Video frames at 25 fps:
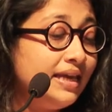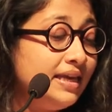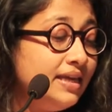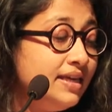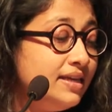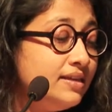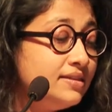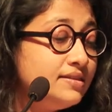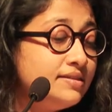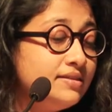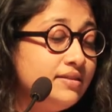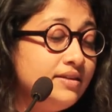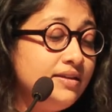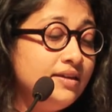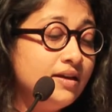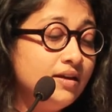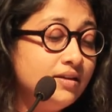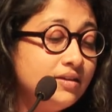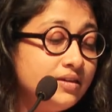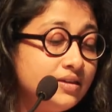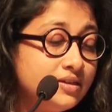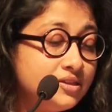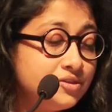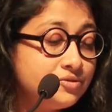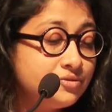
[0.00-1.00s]
He is the
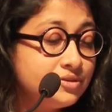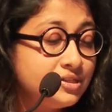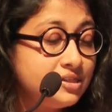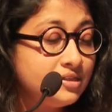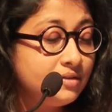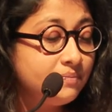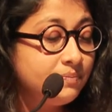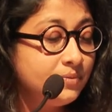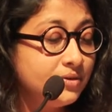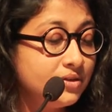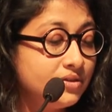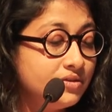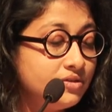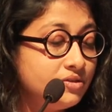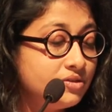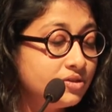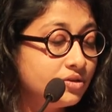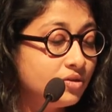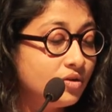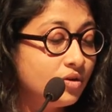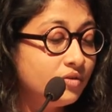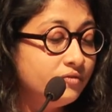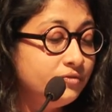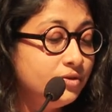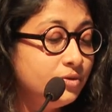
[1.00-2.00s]
youngest recipient
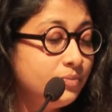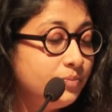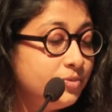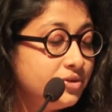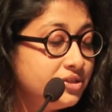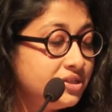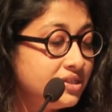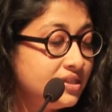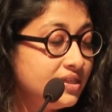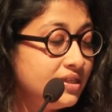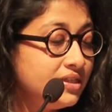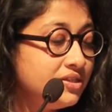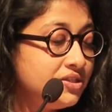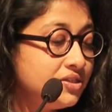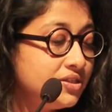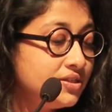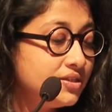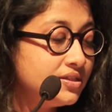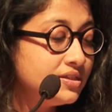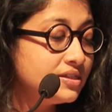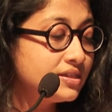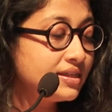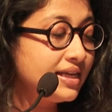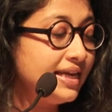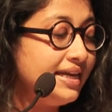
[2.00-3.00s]
of the
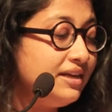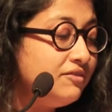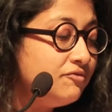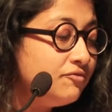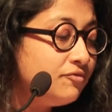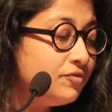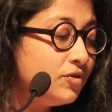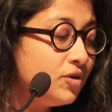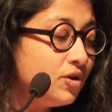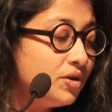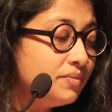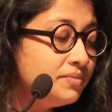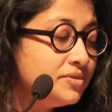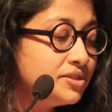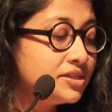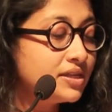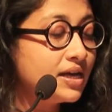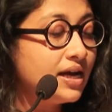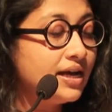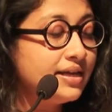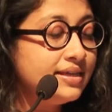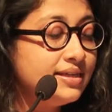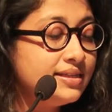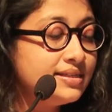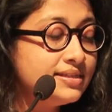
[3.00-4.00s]
prestigious Informs
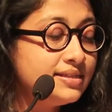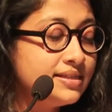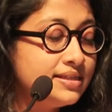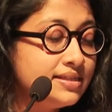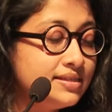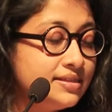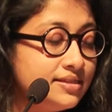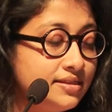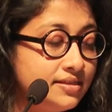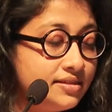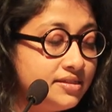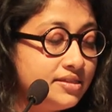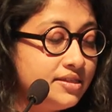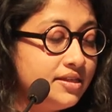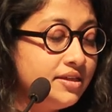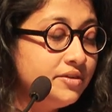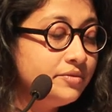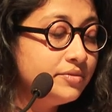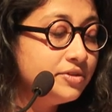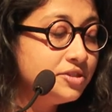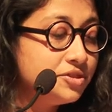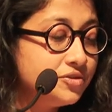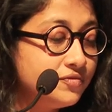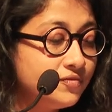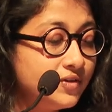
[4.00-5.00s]
ISS
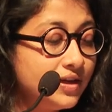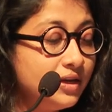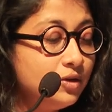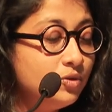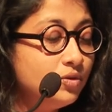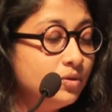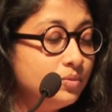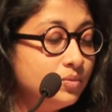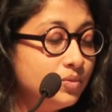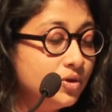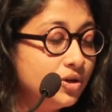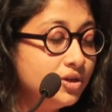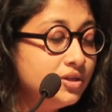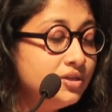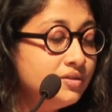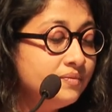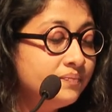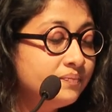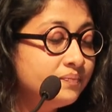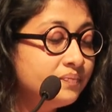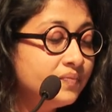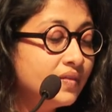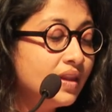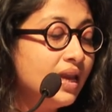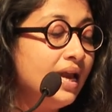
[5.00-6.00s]
Distinguished Fellow Award,
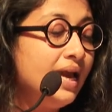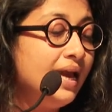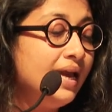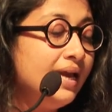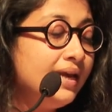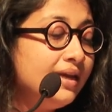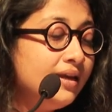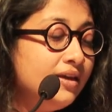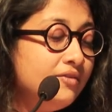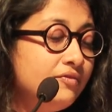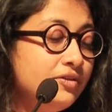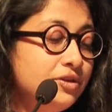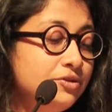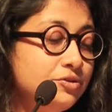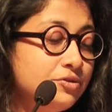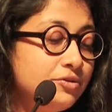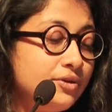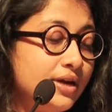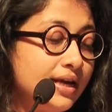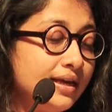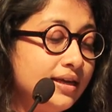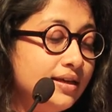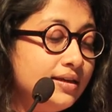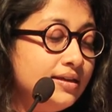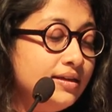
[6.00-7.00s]
given to
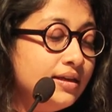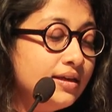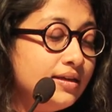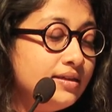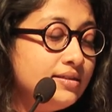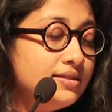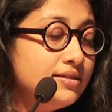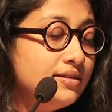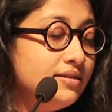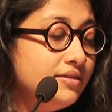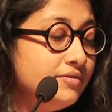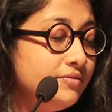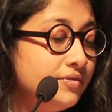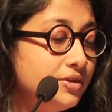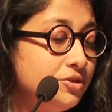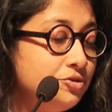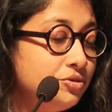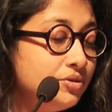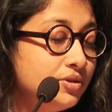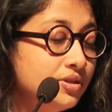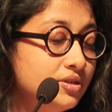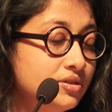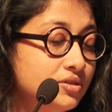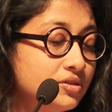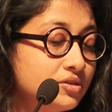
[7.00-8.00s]
recognize
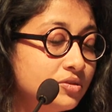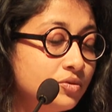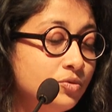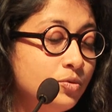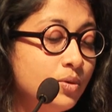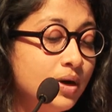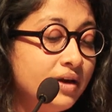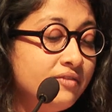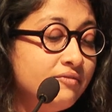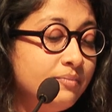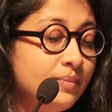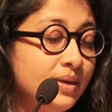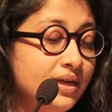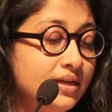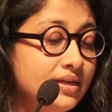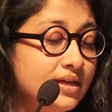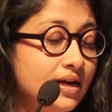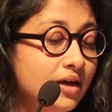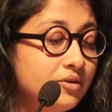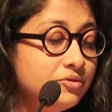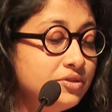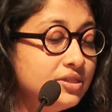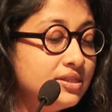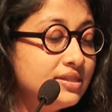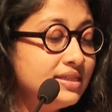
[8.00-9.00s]
individuals who have made
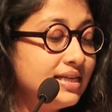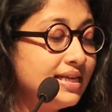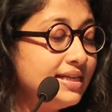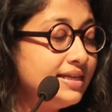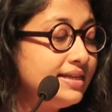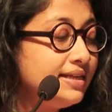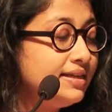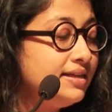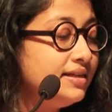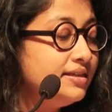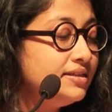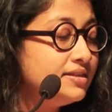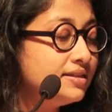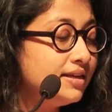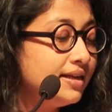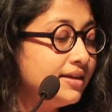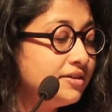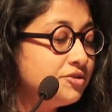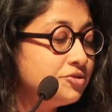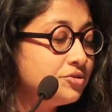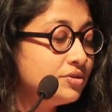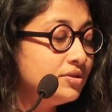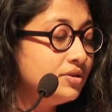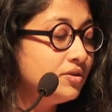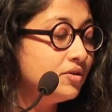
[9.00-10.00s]
outstanding
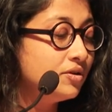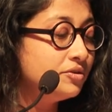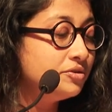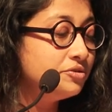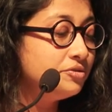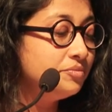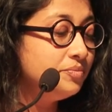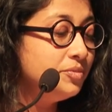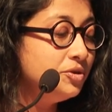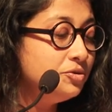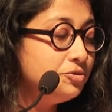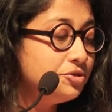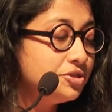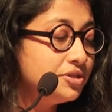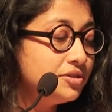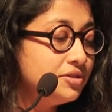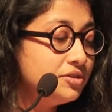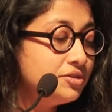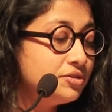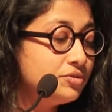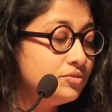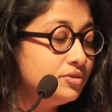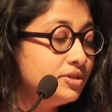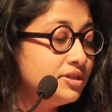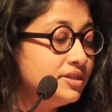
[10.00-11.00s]
intellectual
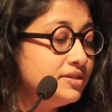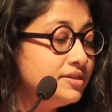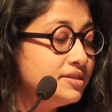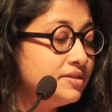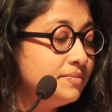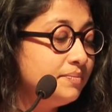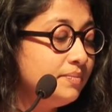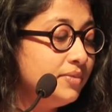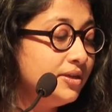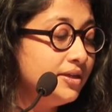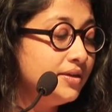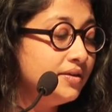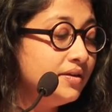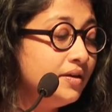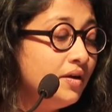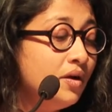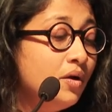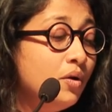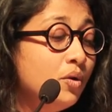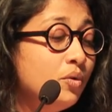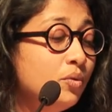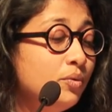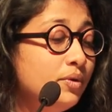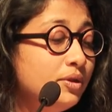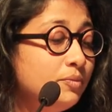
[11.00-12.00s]
contributions to the discipline
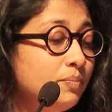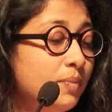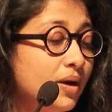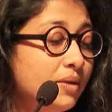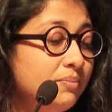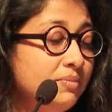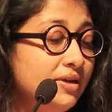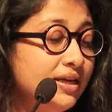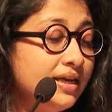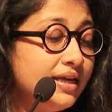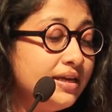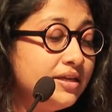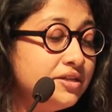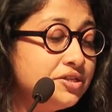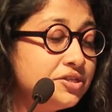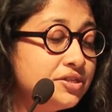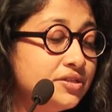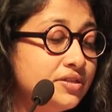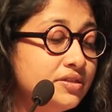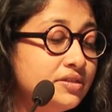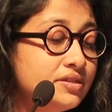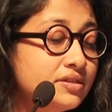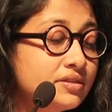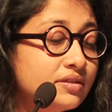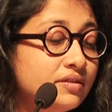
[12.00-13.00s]
with
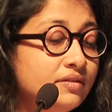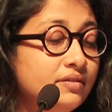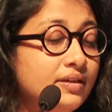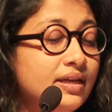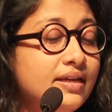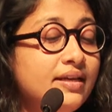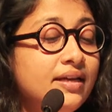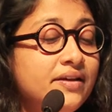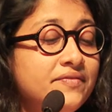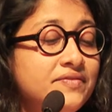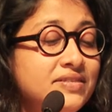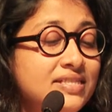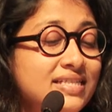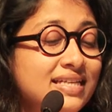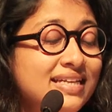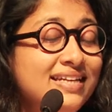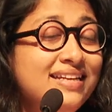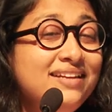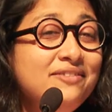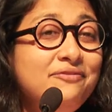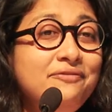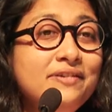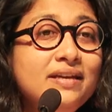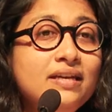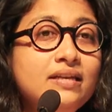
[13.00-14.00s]
publications that have
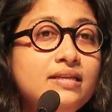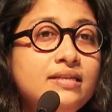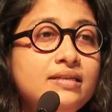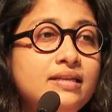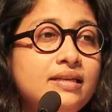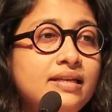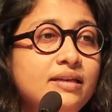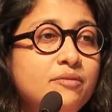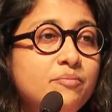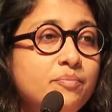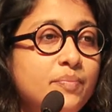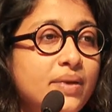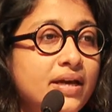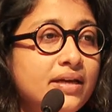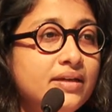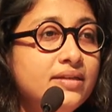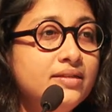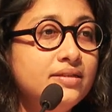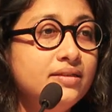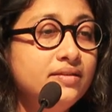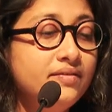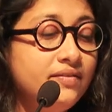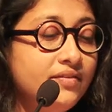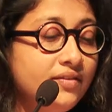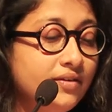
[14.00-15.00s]
significantly
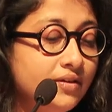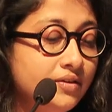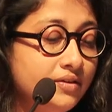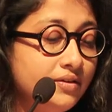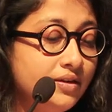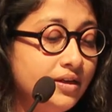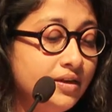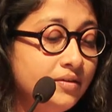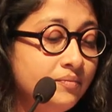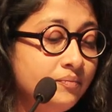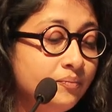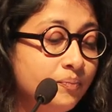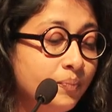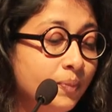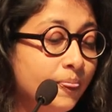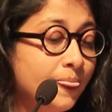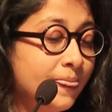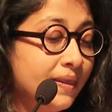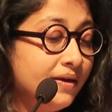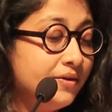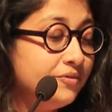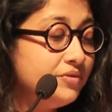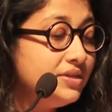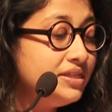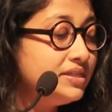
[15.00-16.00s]
impacted theory,
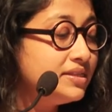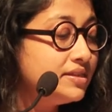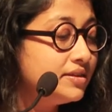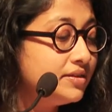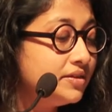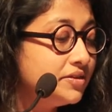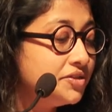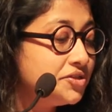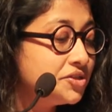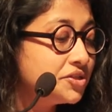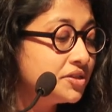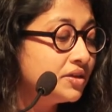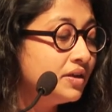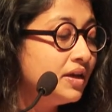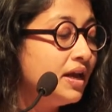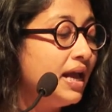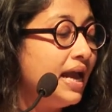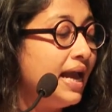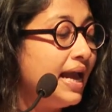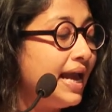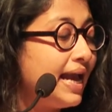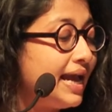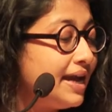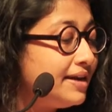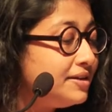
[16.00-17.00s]
research,
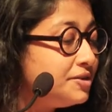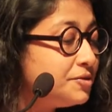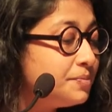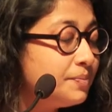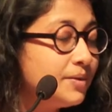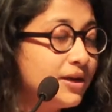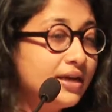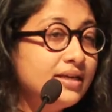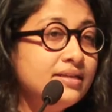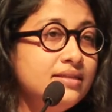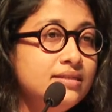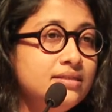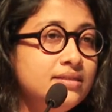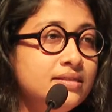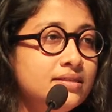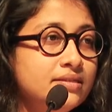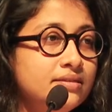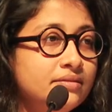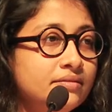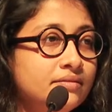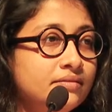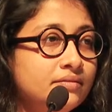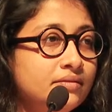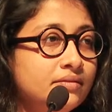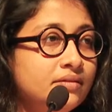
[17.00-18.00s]
and
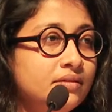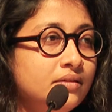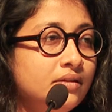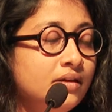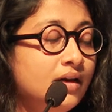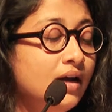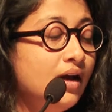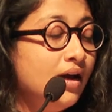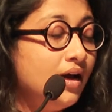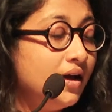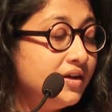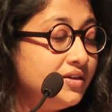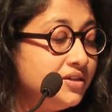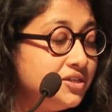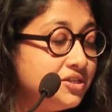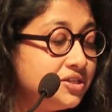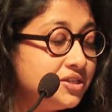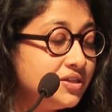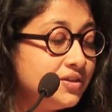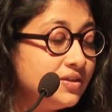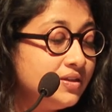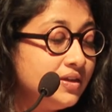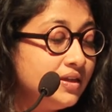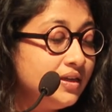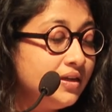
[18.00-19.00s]
practice,
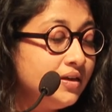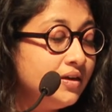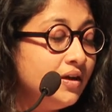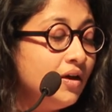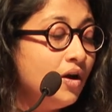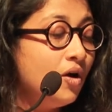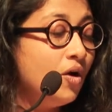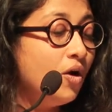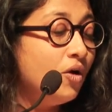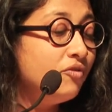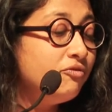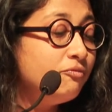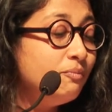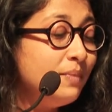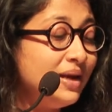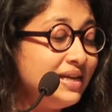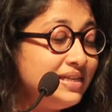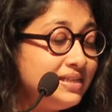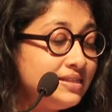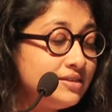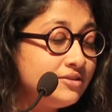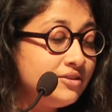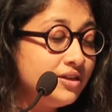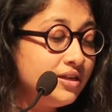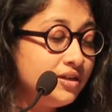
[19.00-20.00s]
additionally, of
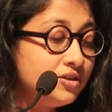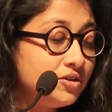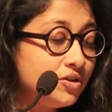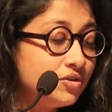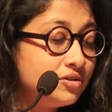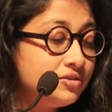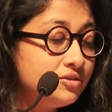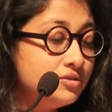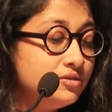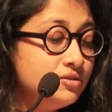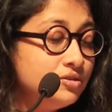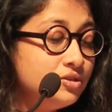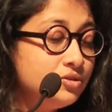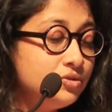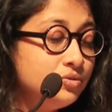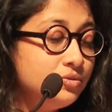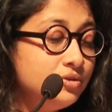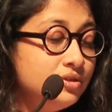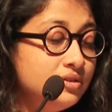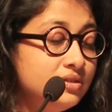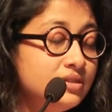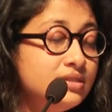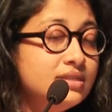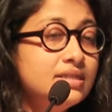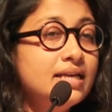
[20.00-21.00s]
mentoring doctoral
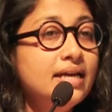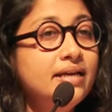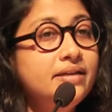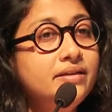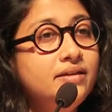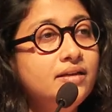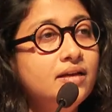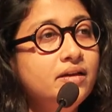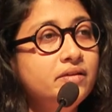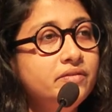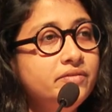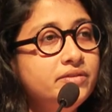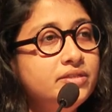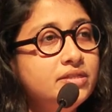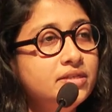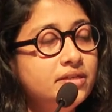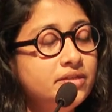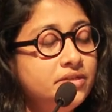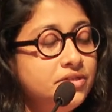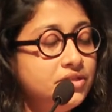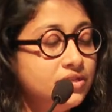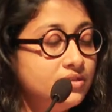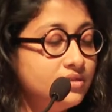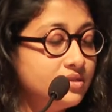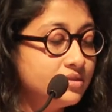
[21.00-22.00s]
students and young
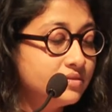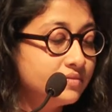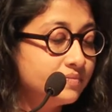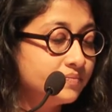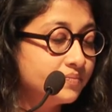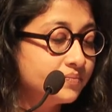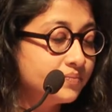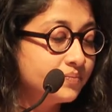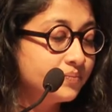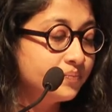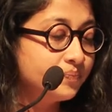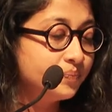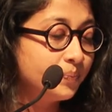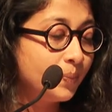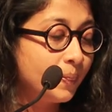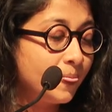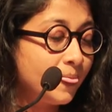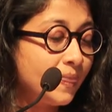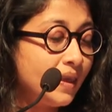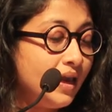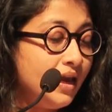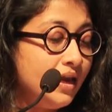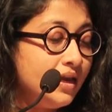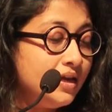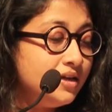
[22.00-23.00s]
researchers.
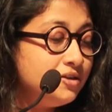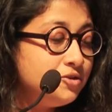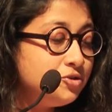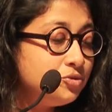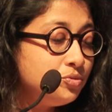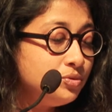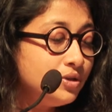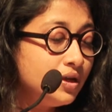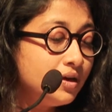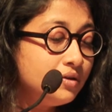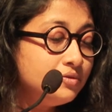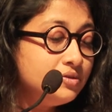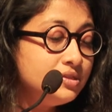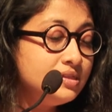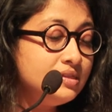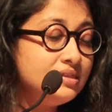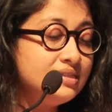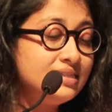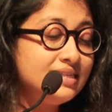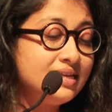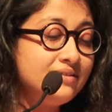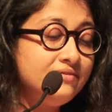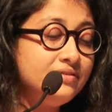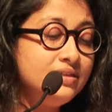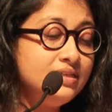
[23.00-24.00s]
In
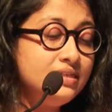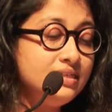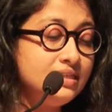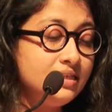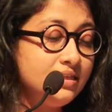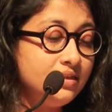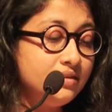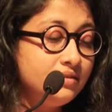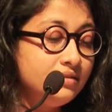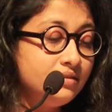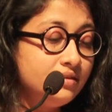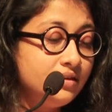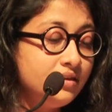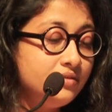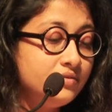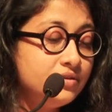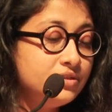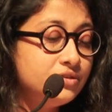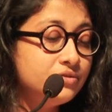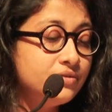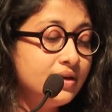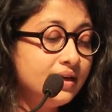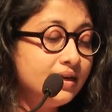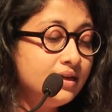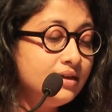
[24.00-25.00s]
2017, he
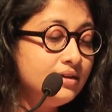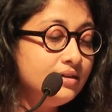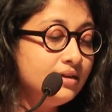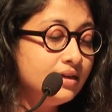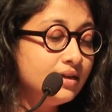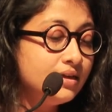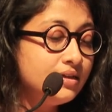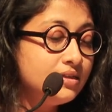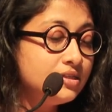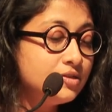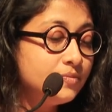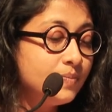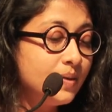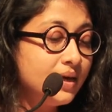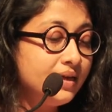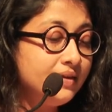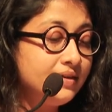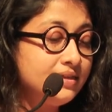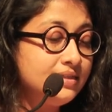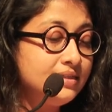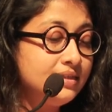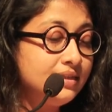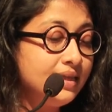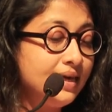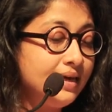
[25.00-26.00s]
was recognized by
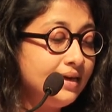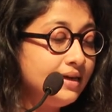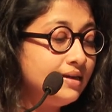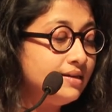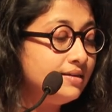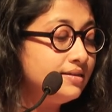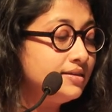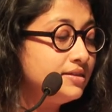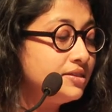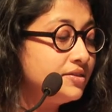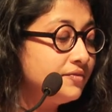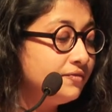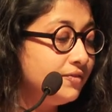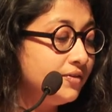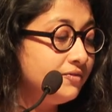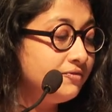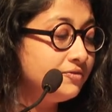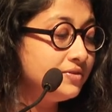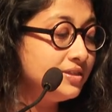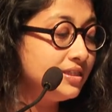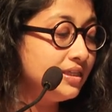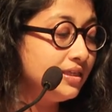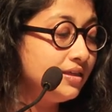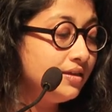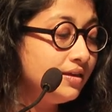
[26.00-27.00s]
Thinkers
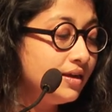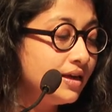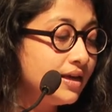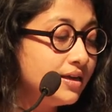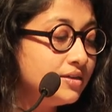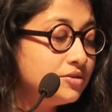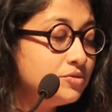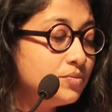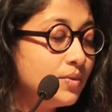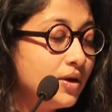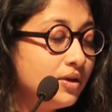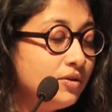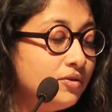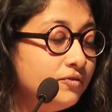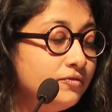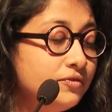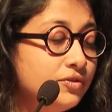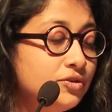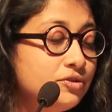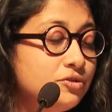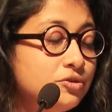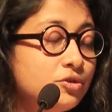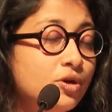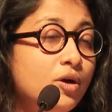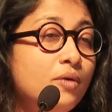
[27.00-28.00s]
50 as one of
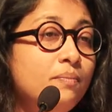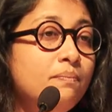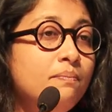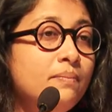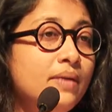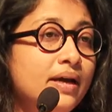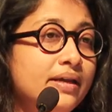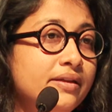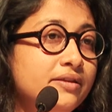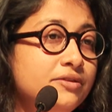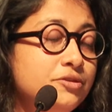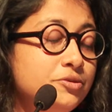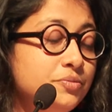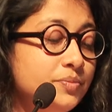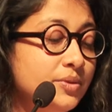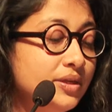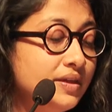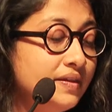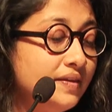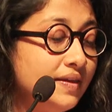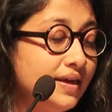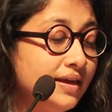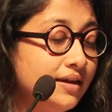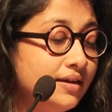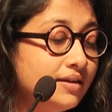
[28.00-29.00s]
the top
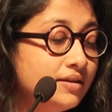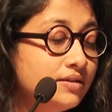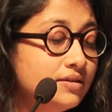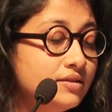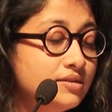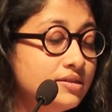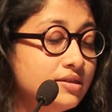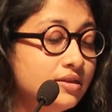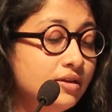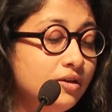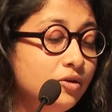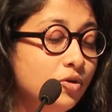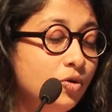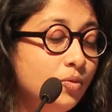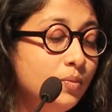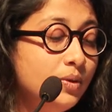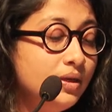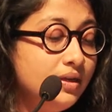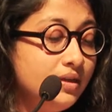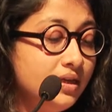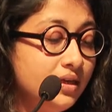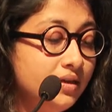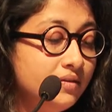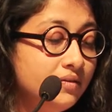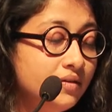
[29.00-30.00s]
management thinkers
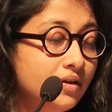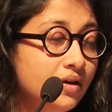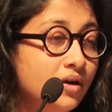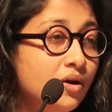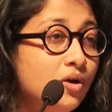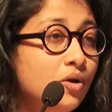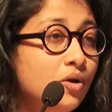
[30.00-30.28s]
globally,